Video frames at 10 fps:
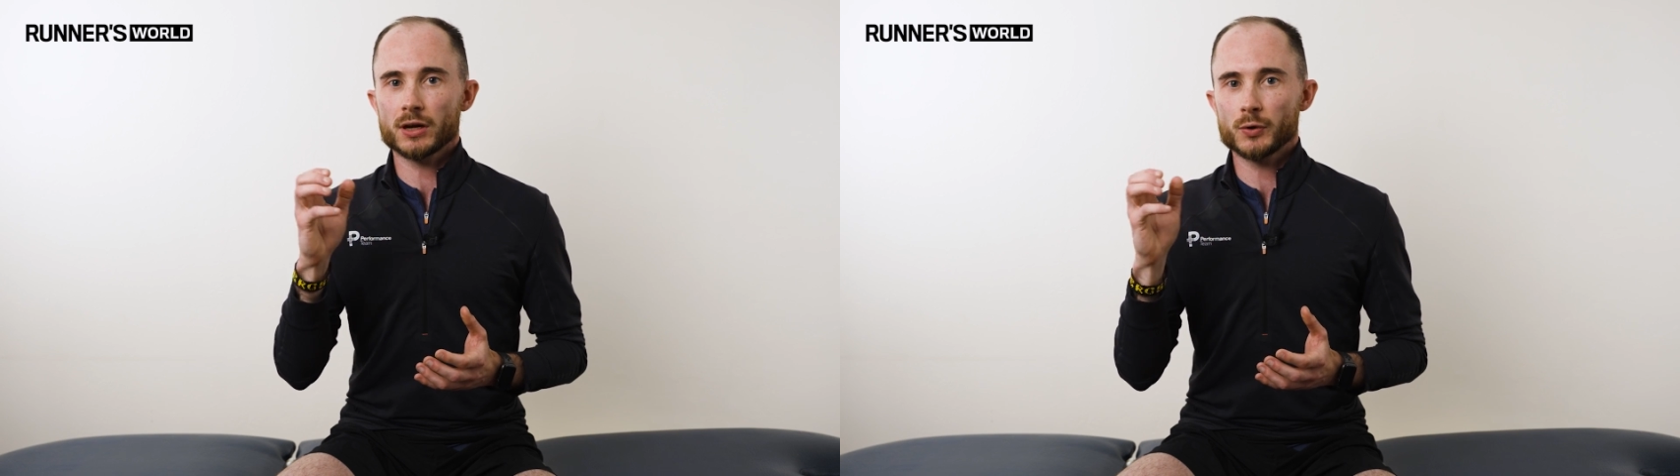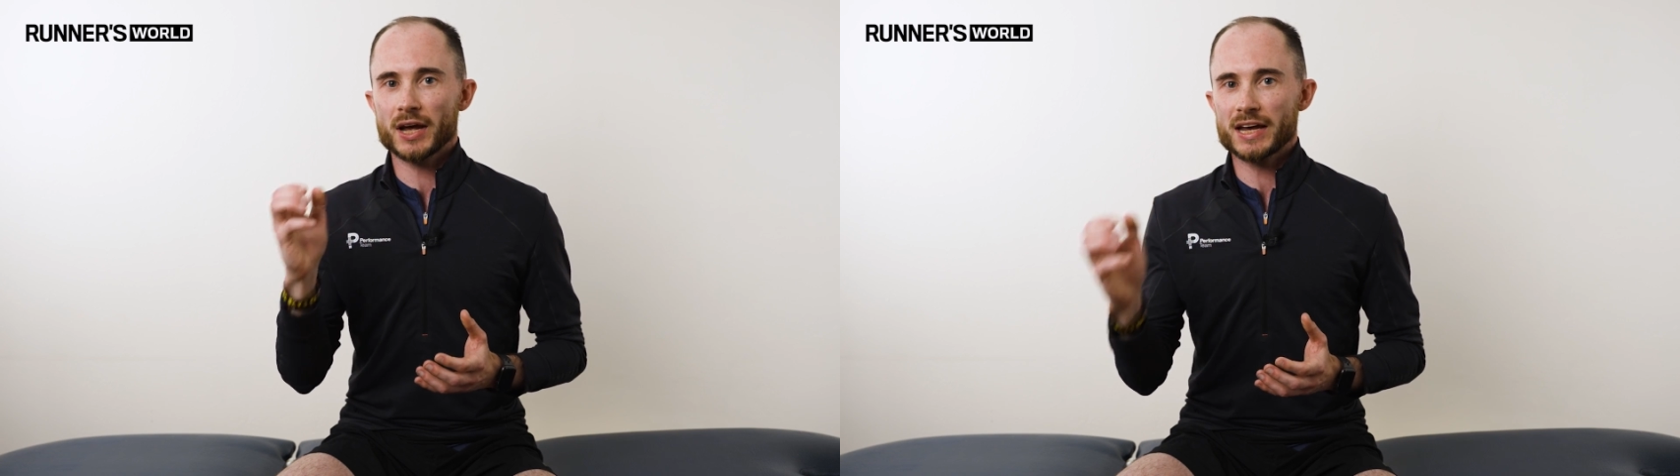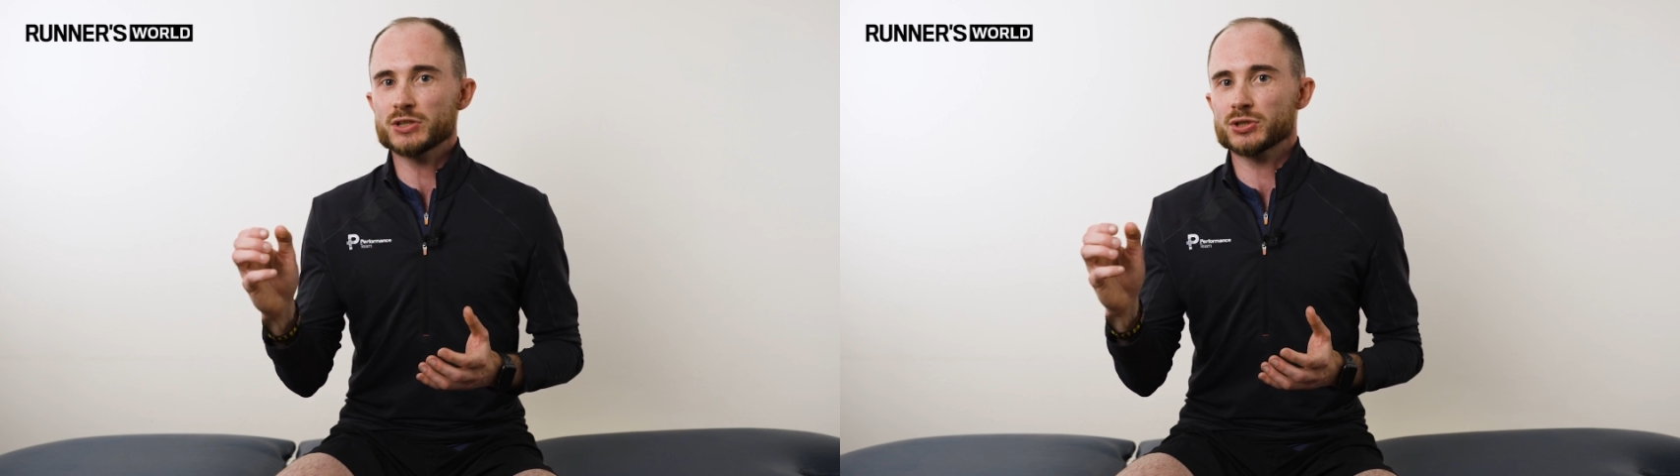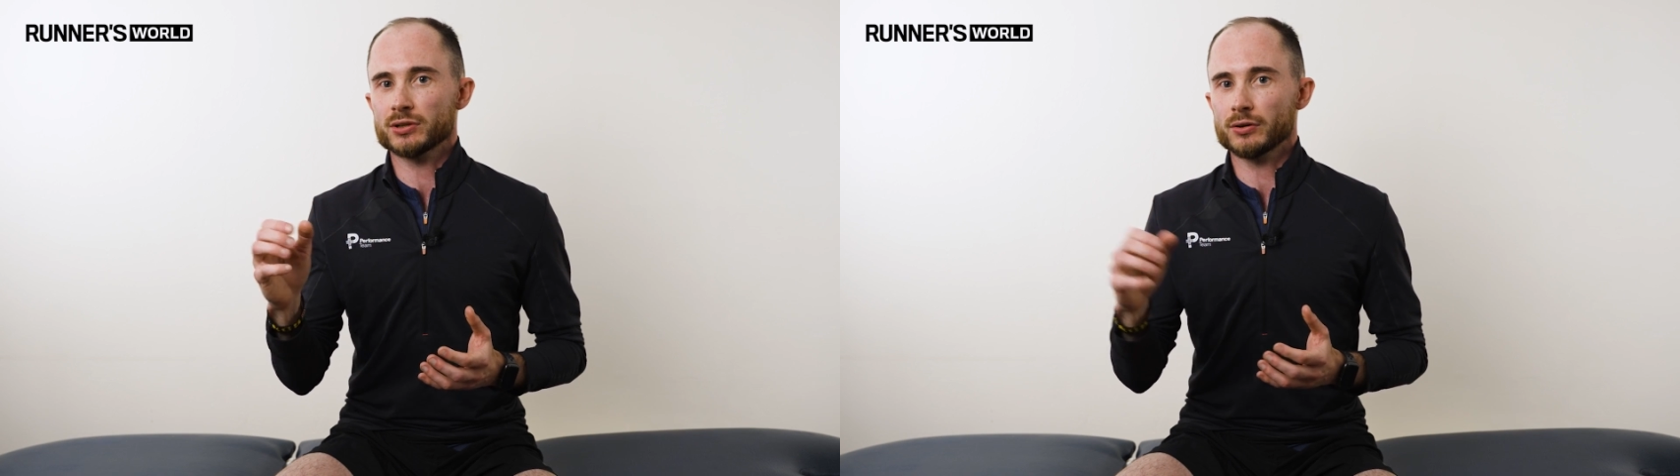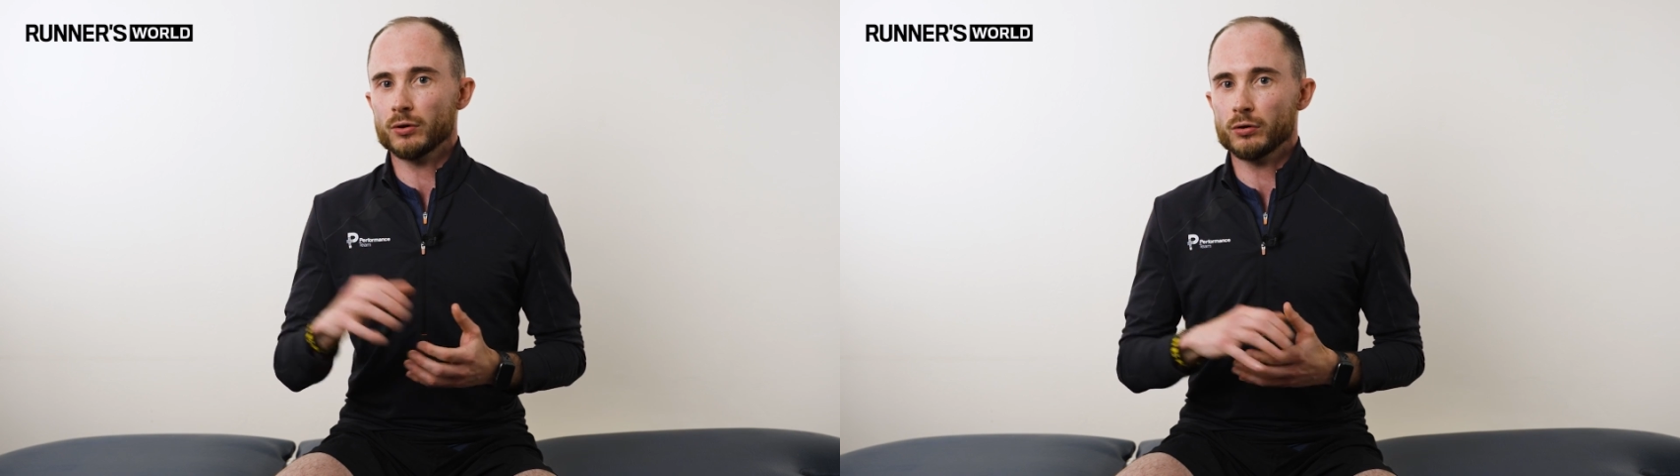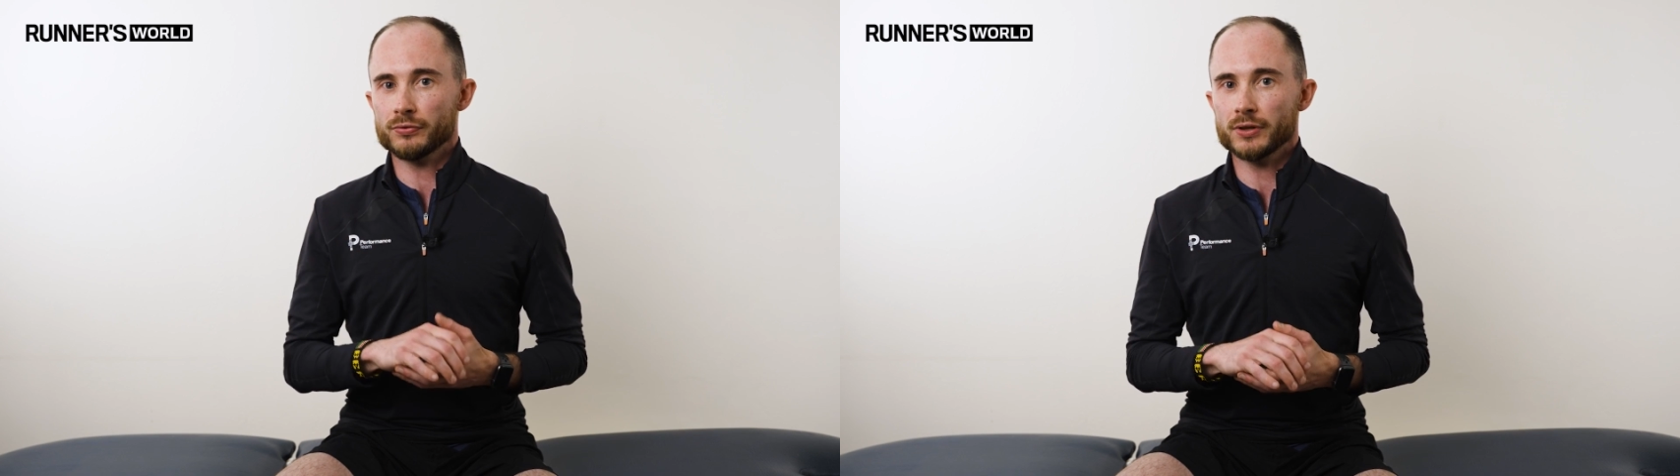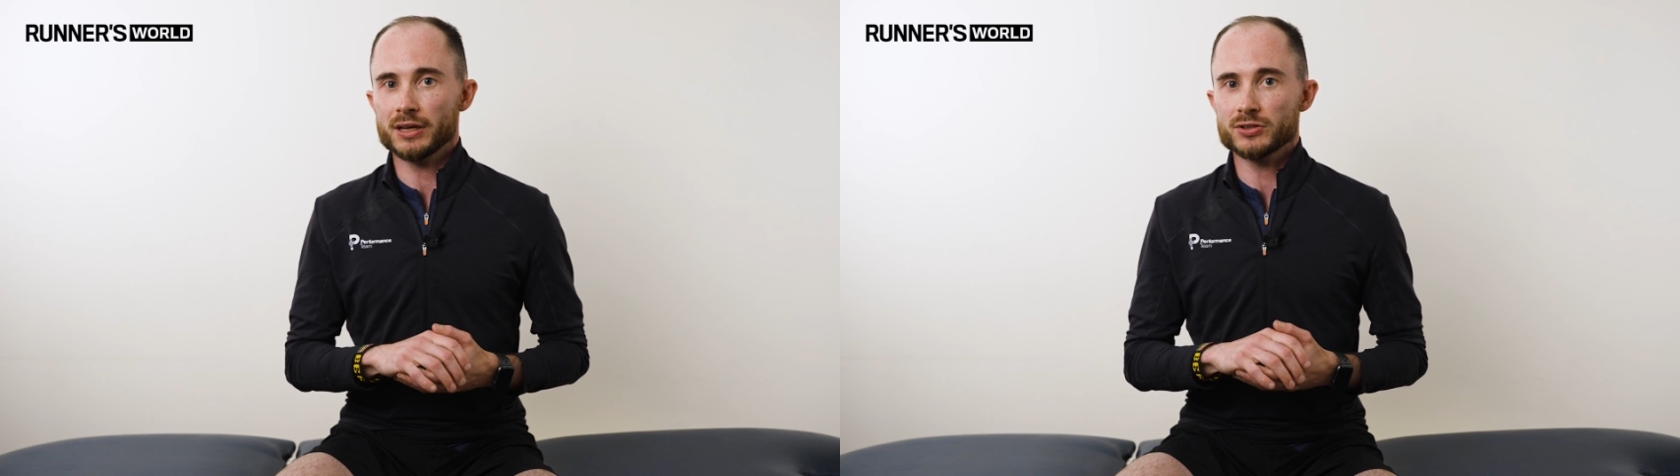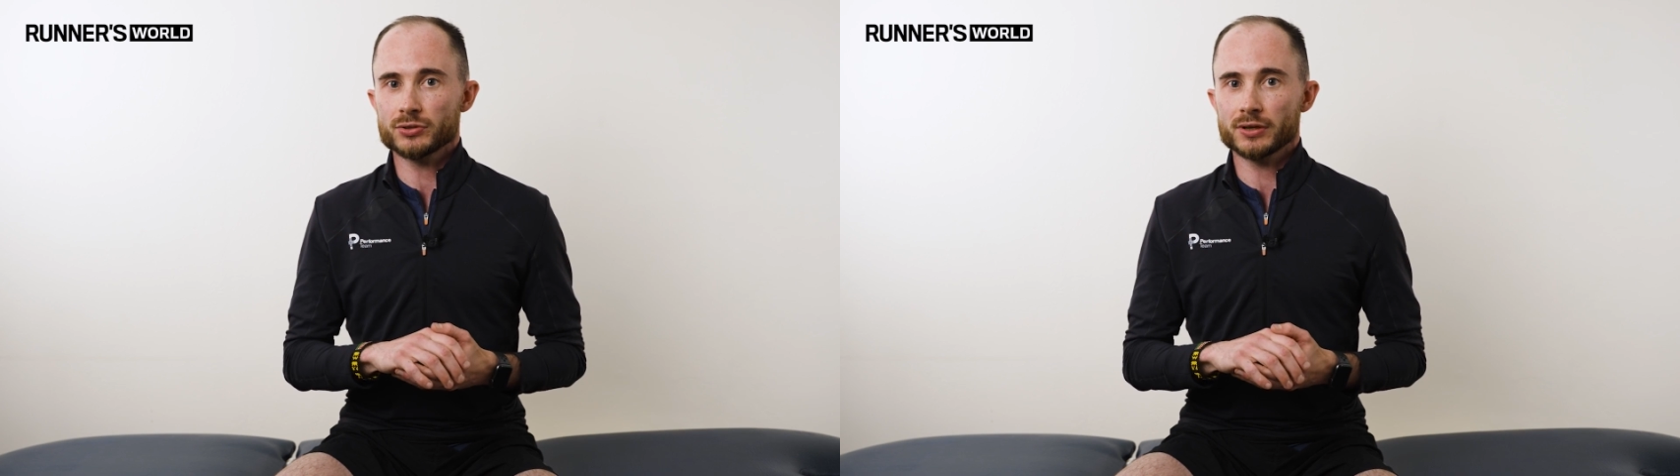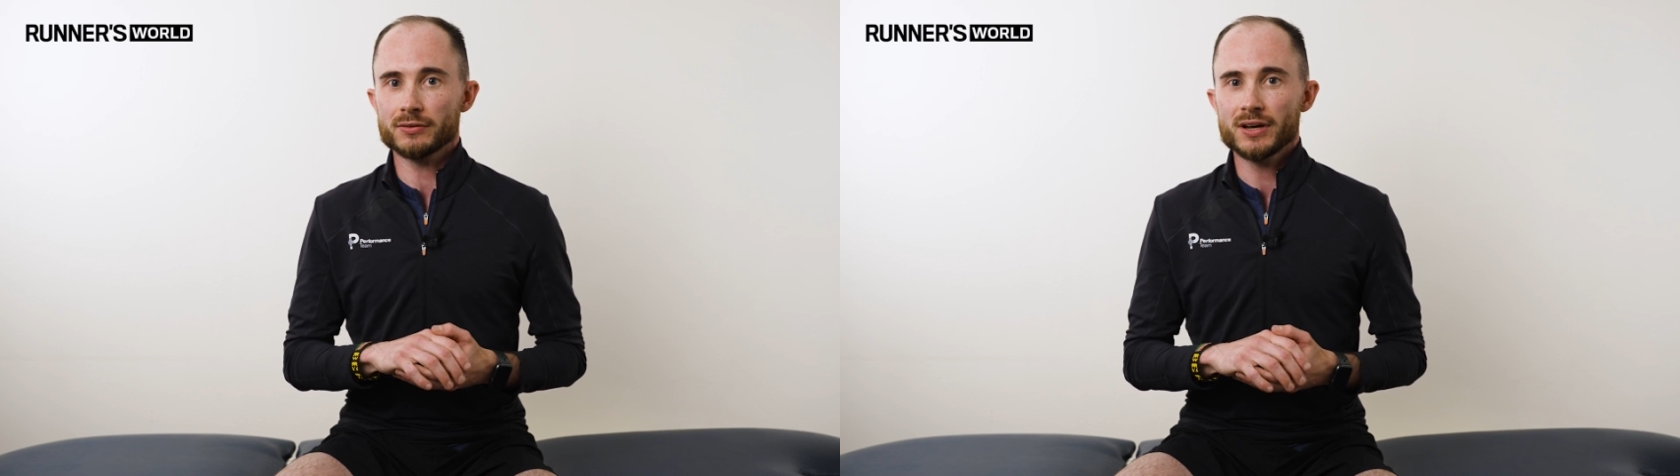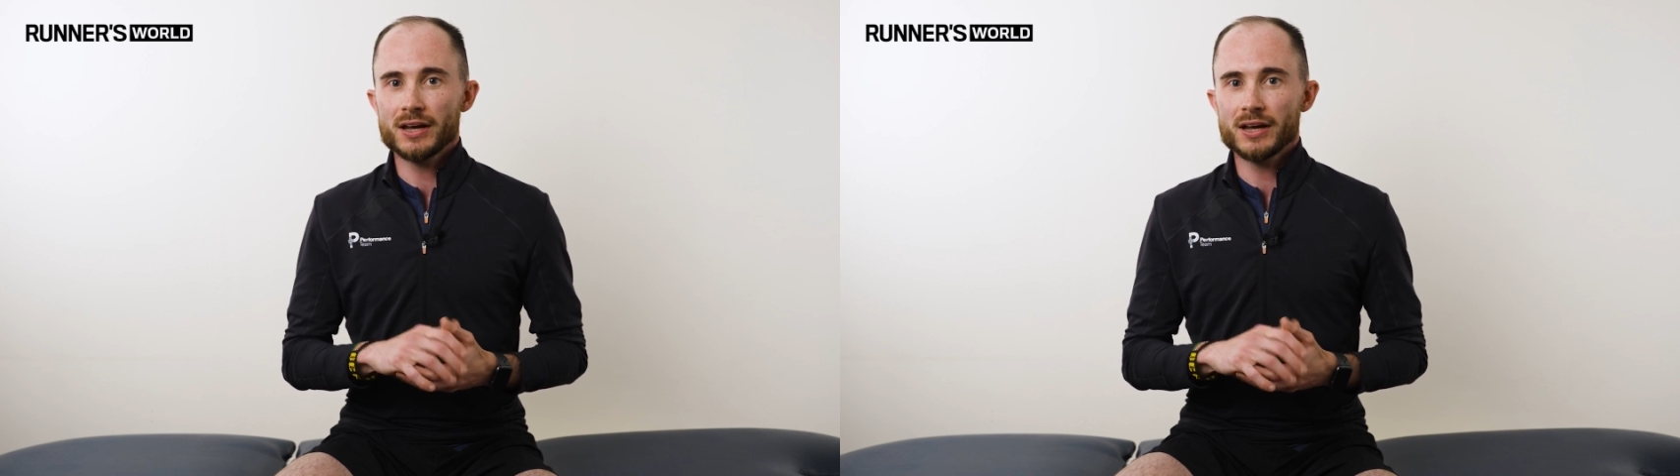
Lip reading: location of the injury.